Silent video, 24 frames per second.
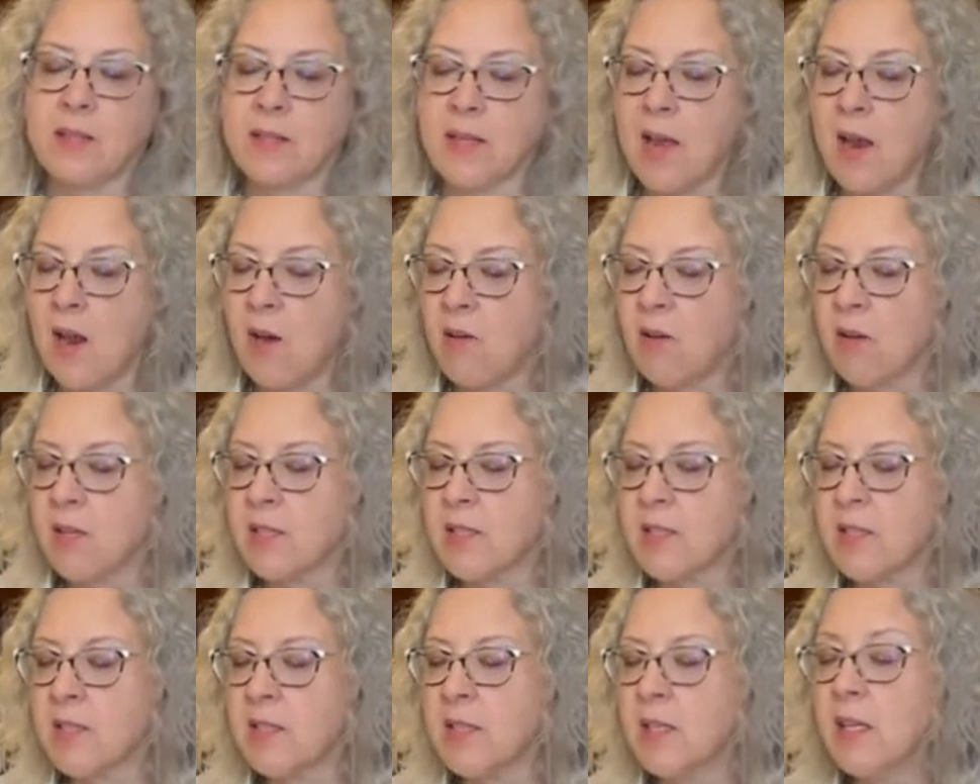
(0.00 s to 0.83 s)

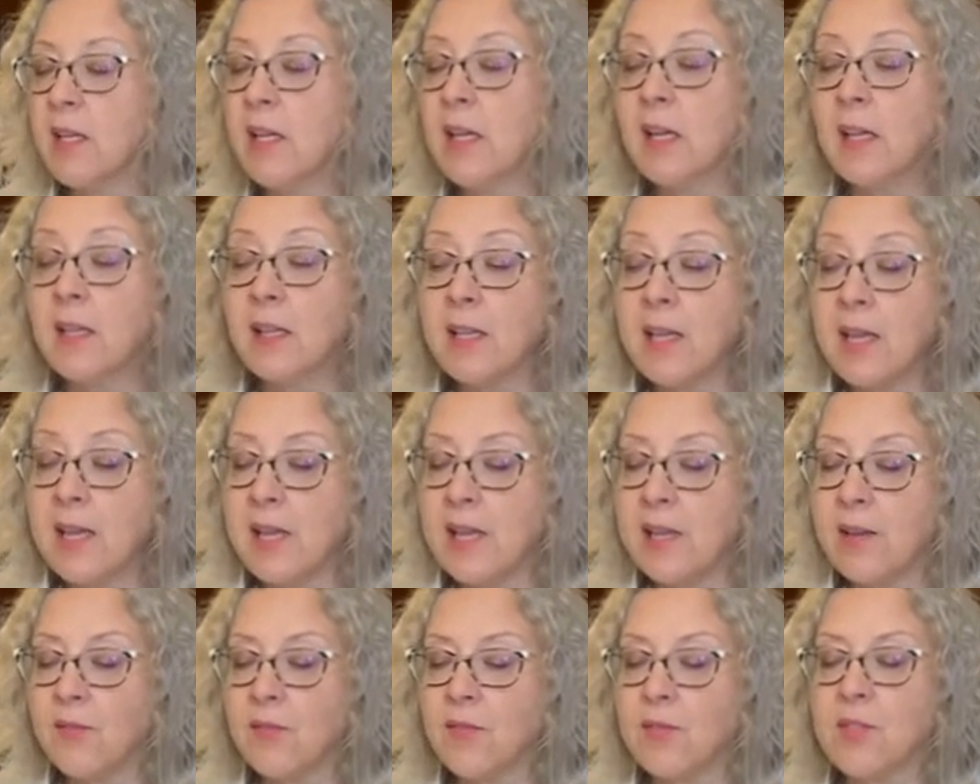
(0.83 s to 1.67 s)
carrots,
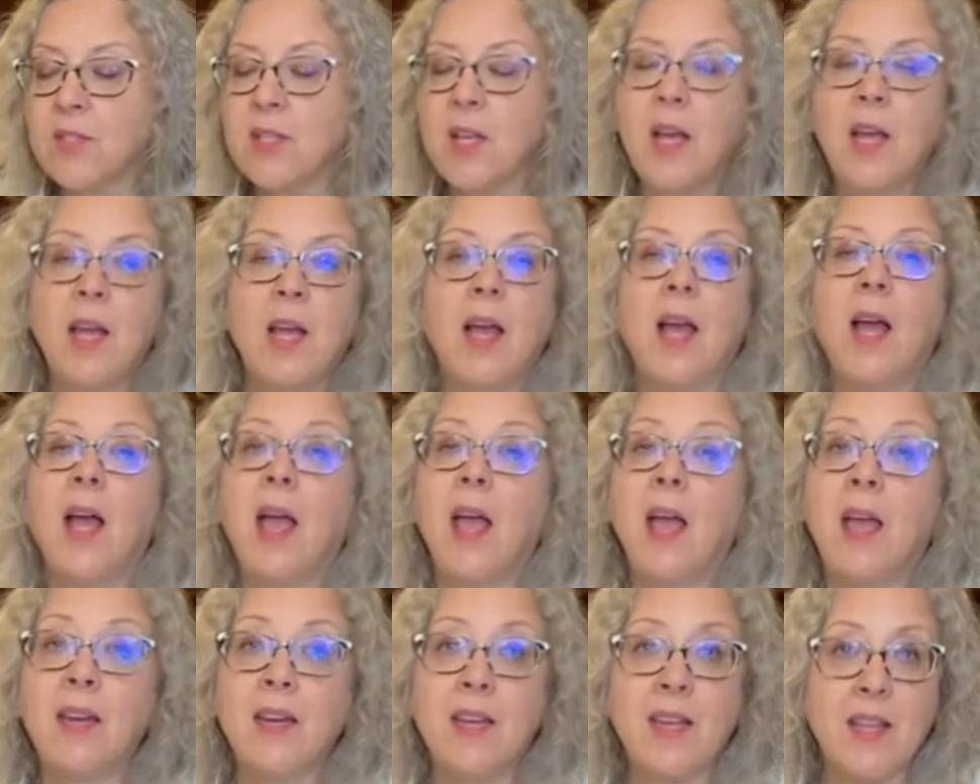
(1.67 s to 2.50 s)
leaves,
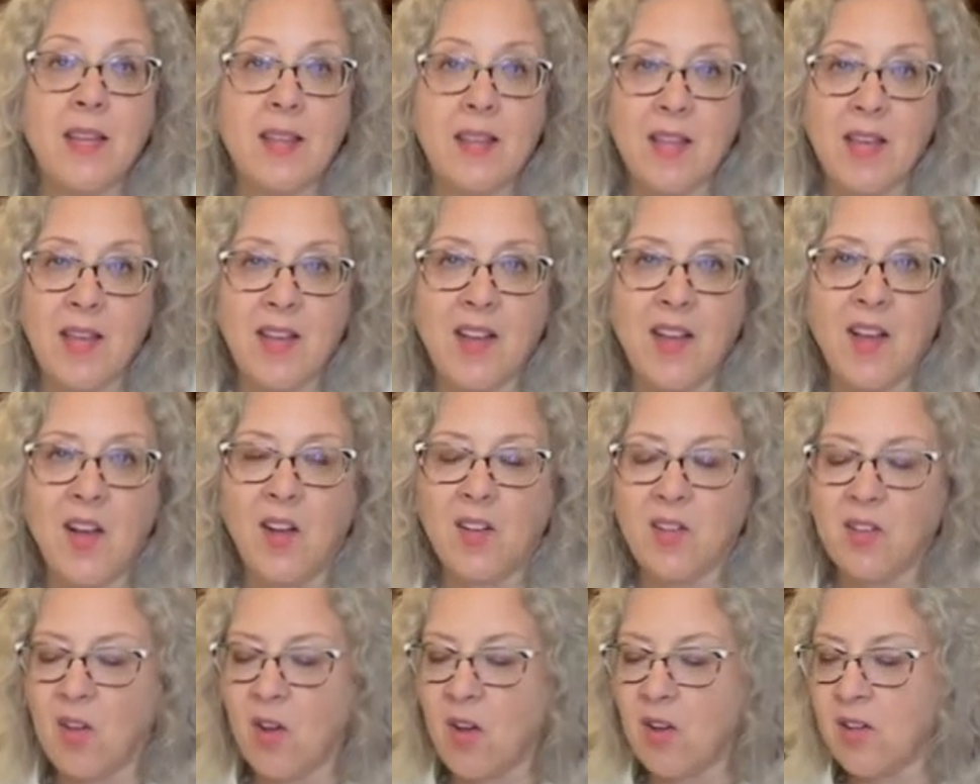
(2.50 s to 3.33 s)
anything
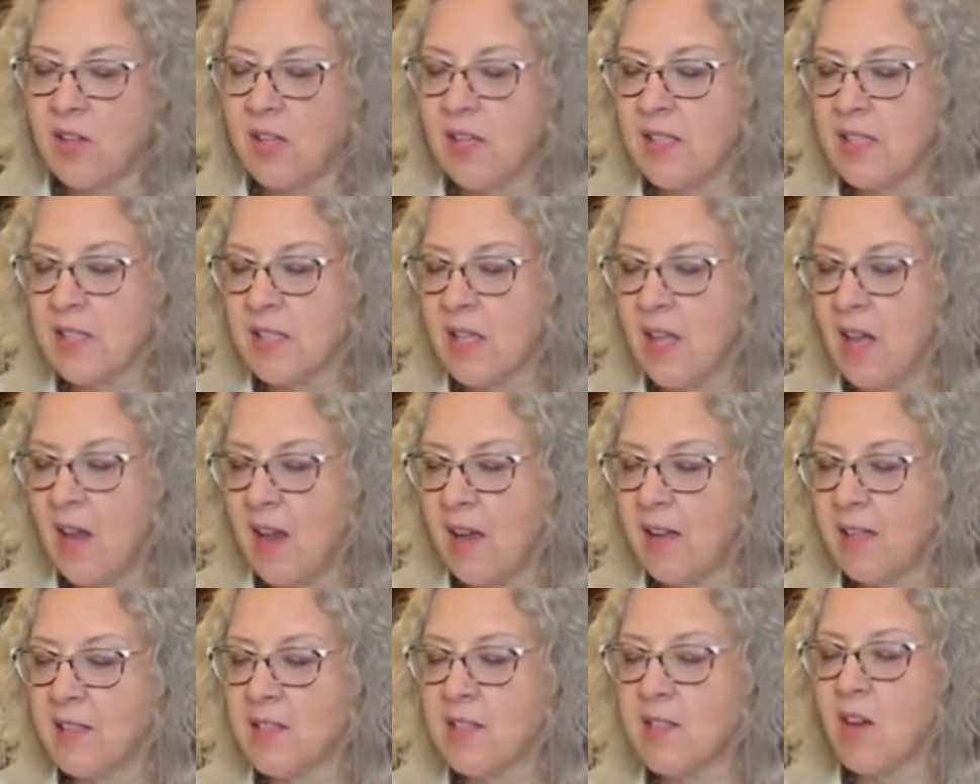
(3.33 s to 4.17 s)
along these
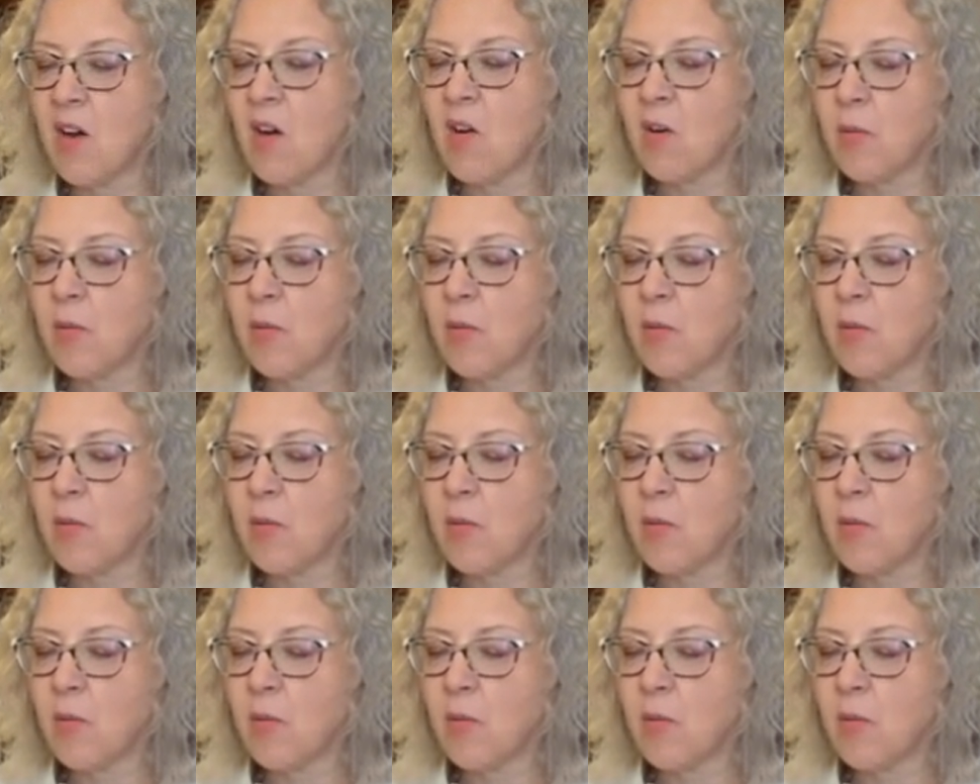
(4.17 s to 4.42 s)
lines are